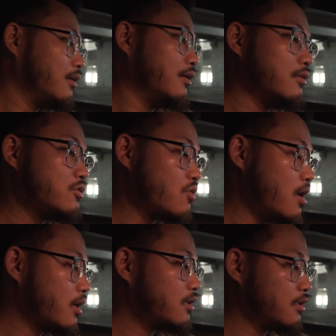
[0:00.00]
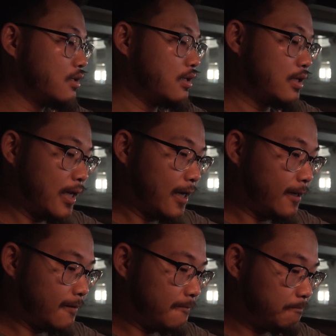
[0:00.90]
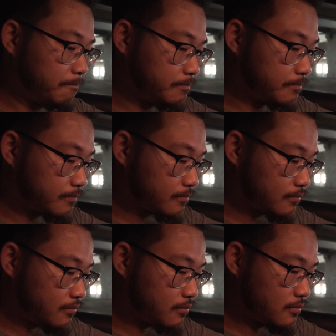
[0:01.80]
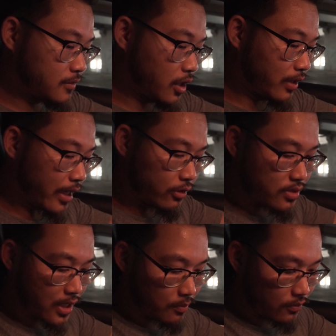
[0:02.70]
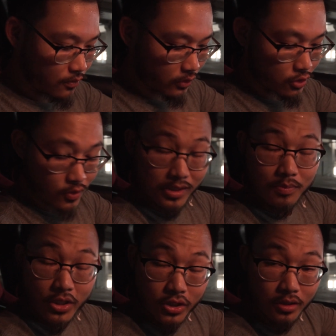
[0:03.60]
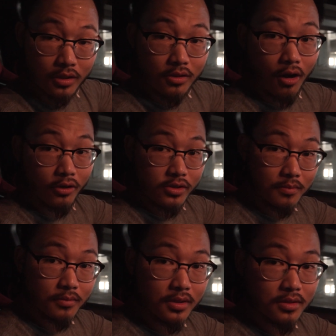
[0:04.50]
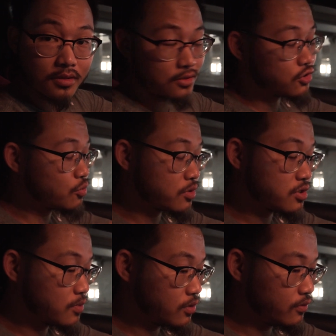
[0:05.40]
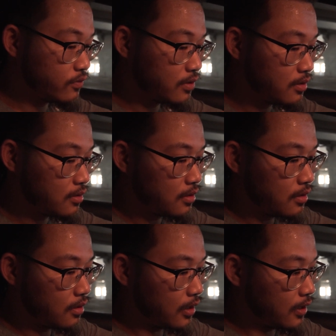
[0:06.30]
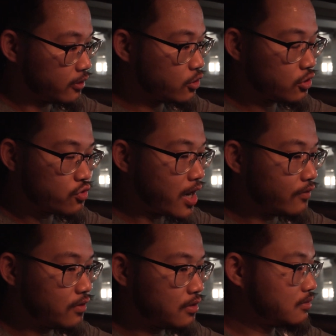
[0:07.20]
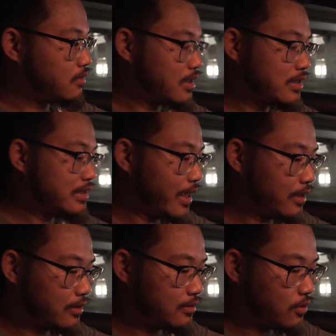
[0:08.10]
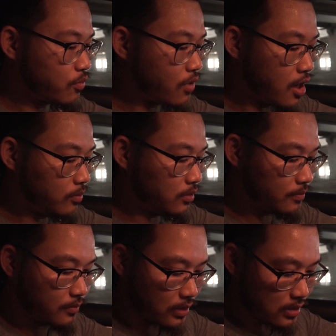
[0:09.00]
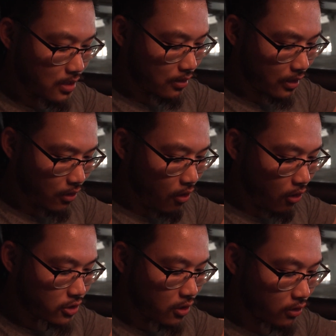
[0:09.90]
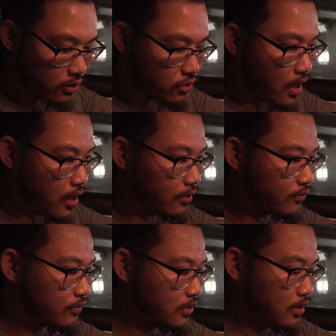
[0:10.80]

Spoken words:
The trunk, like you said before, the transmission is awesome. It's super smooth. You can drive it as a daily, no problem. It's not like a harsh car to drive.